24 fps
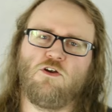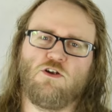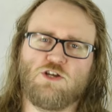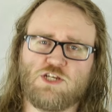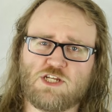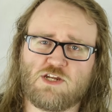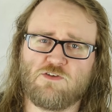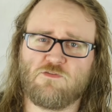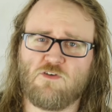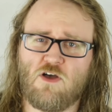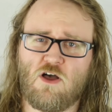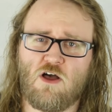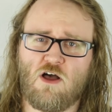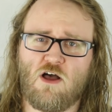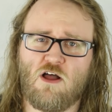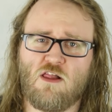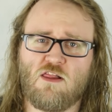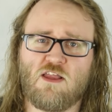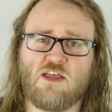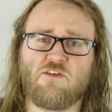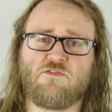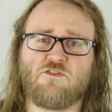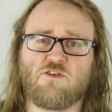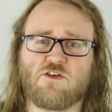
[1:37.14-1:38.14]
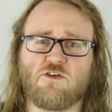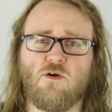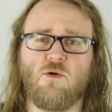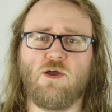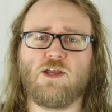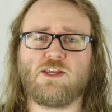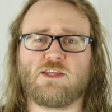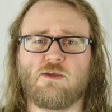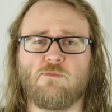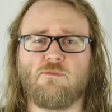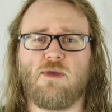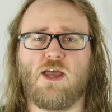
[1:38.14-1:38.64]
First of all, if you're
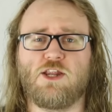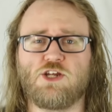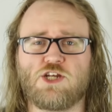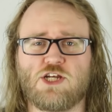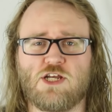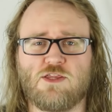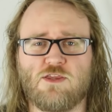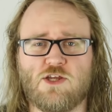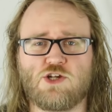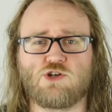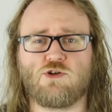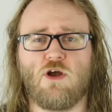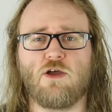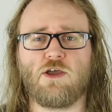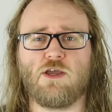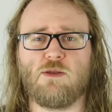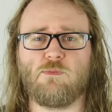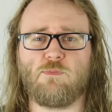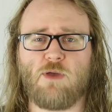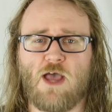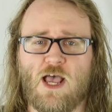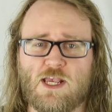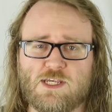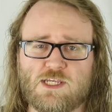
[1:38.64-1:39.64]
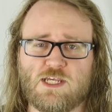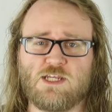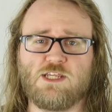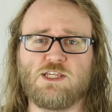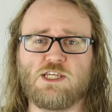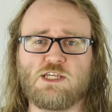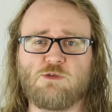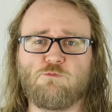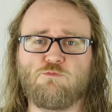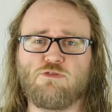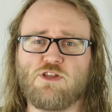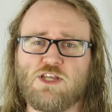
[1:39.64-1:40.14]
going to mention the Drunken
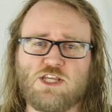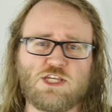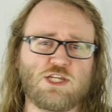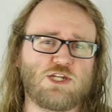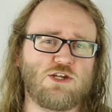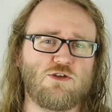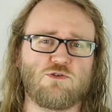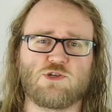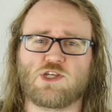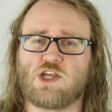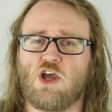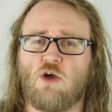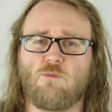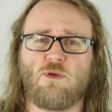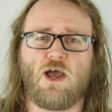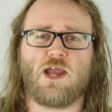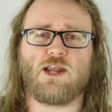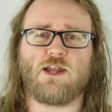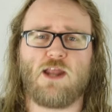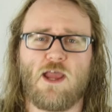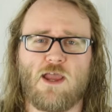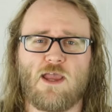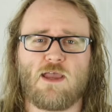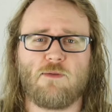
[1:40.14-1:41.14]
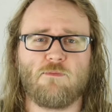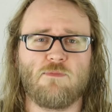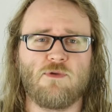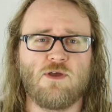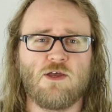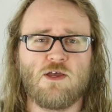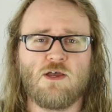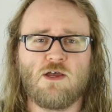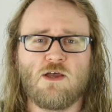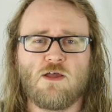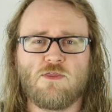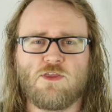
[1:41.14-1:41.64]
Peasants, please do so by name.
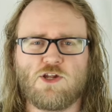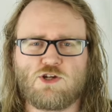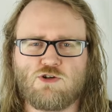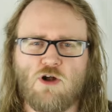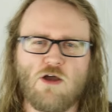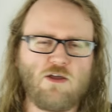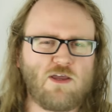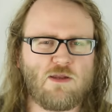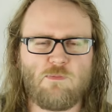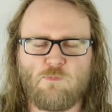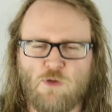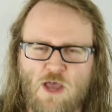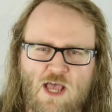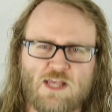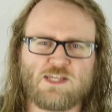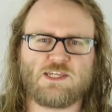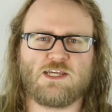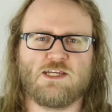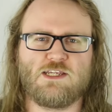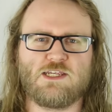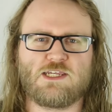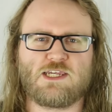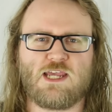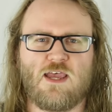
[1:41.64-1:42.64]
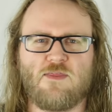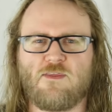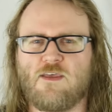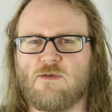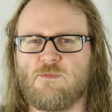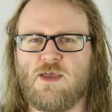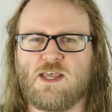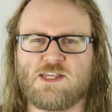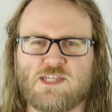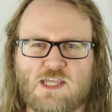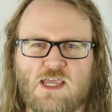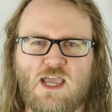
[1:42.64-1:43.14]
The Drunken Peasants and the
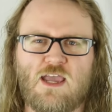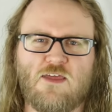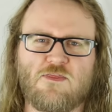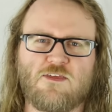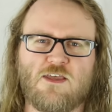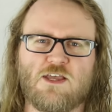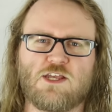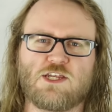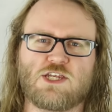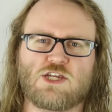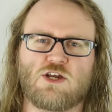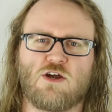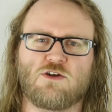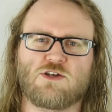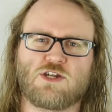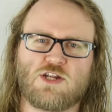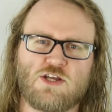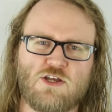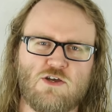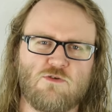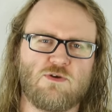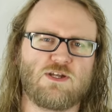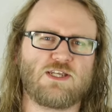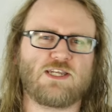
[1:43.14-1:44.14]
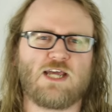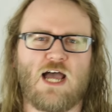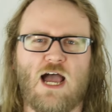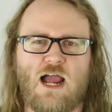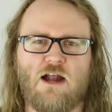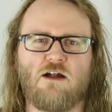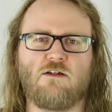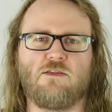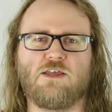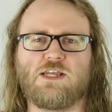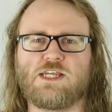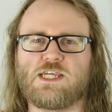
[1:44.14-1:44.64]
Amazing Atheist are 2
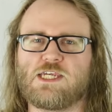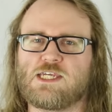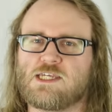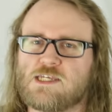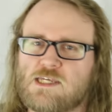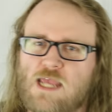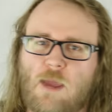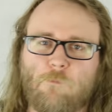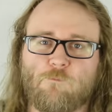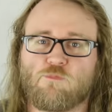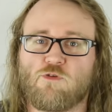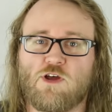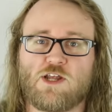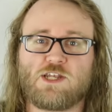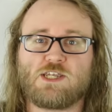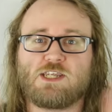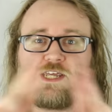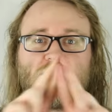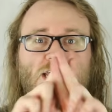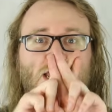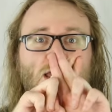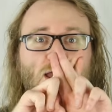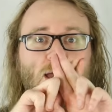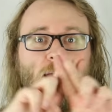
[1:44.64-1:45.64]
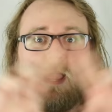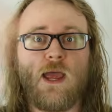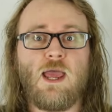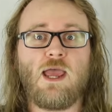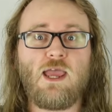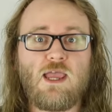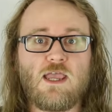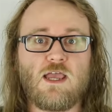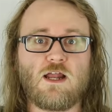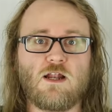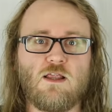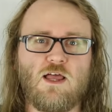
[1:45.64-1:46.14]
entirely separate
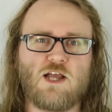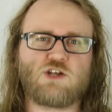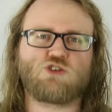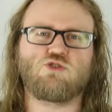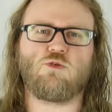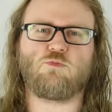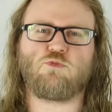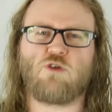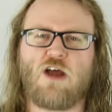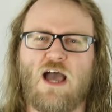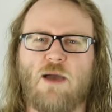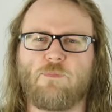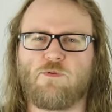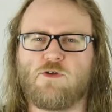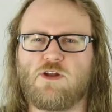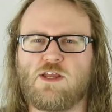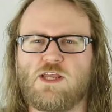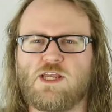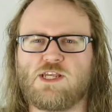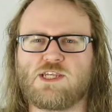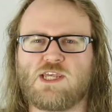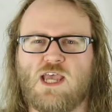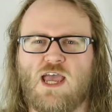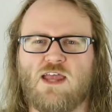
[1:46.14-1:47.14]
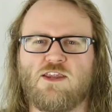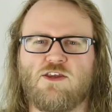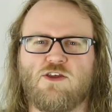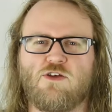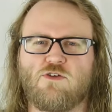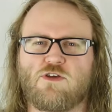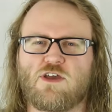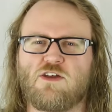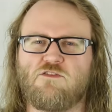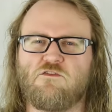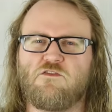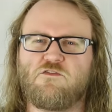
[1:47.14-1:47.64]
intellectual properties, and
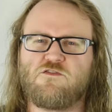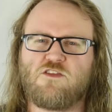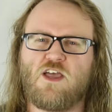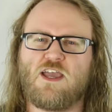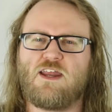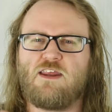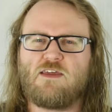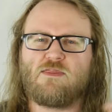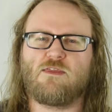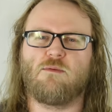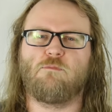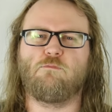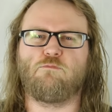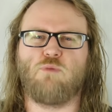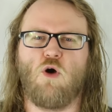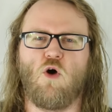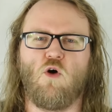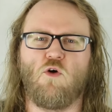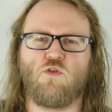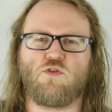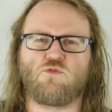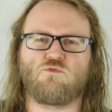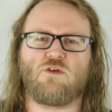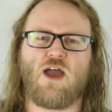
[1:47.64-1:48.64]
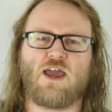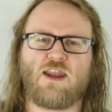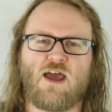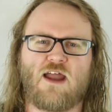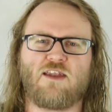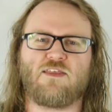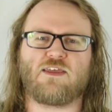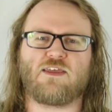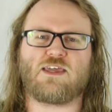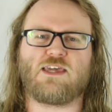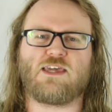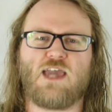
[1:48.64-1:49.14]
you're conflating them both right
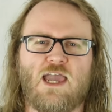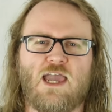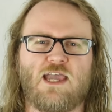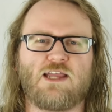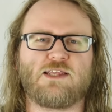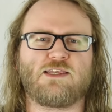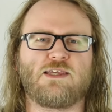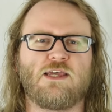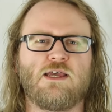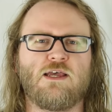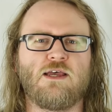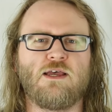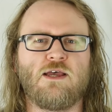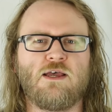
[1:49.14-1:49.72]
out of the gate.